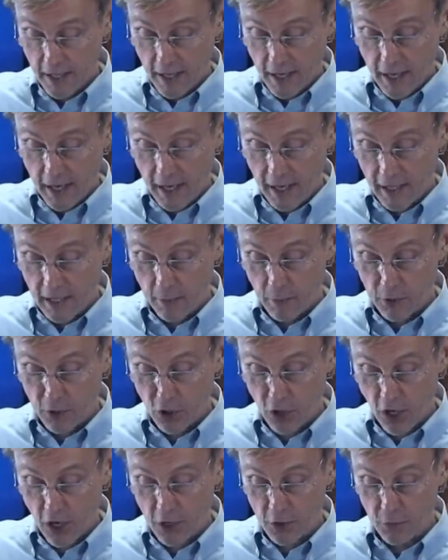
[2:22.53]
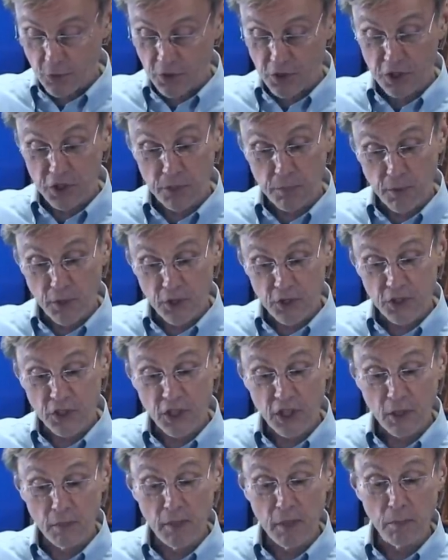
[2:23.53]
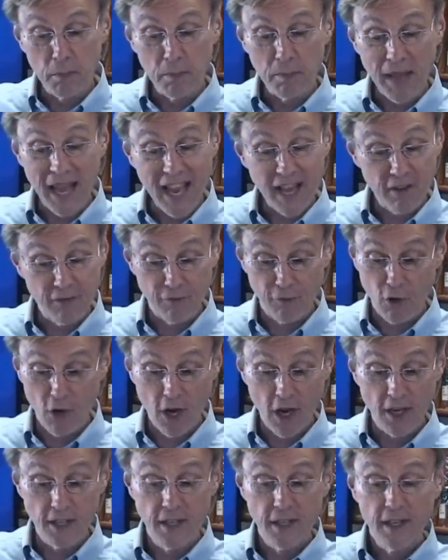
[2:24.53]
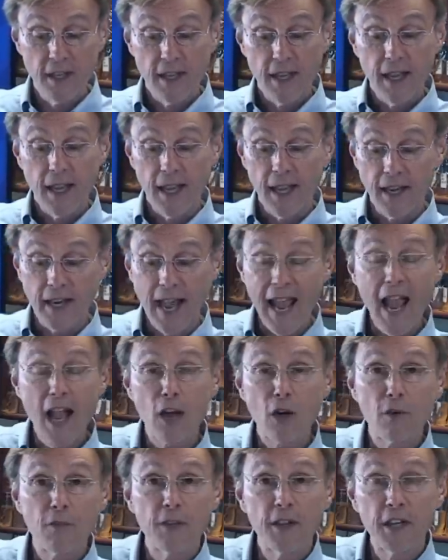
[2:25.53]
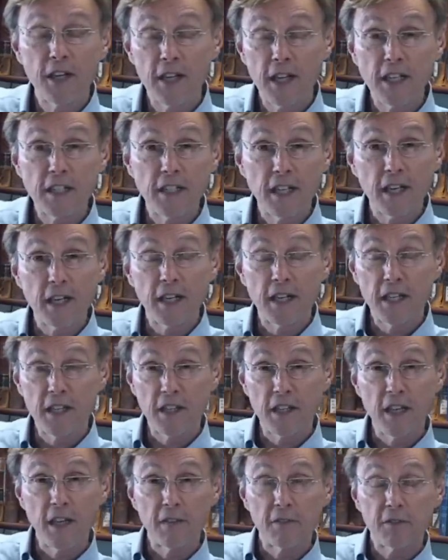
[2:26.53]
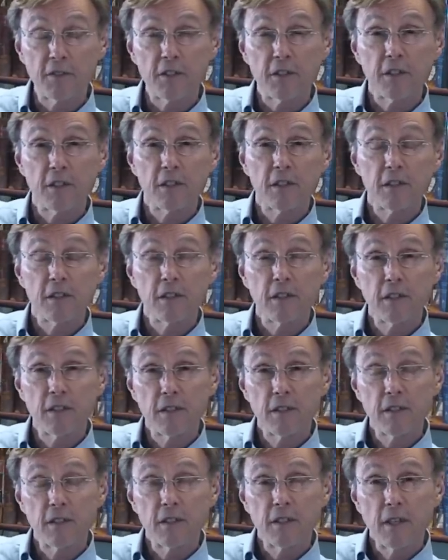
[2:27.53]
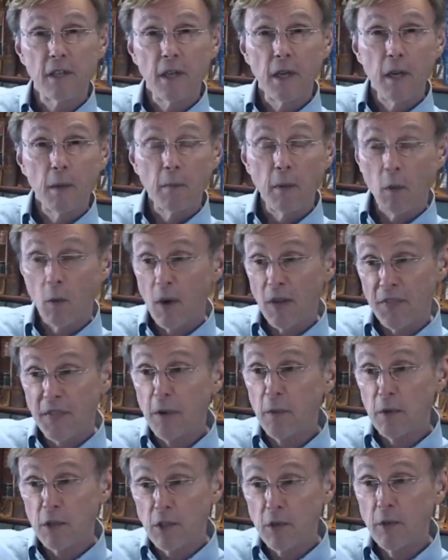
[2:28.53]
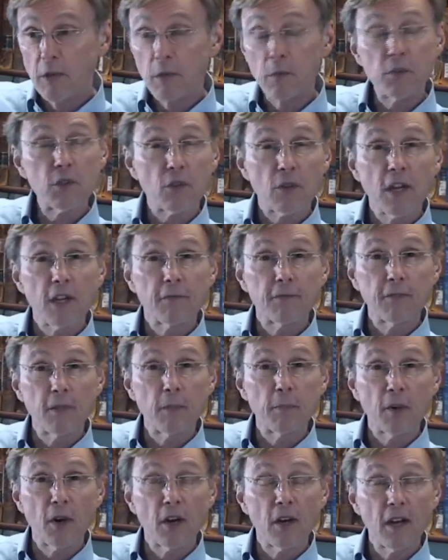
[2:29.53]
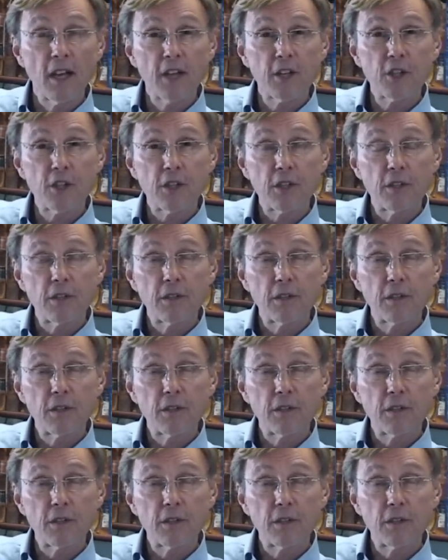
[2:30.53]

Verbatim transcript: and they were charged with conspiracy to commit bank fraud and aggravated identity theft. But what they were doing was trying to flip our election.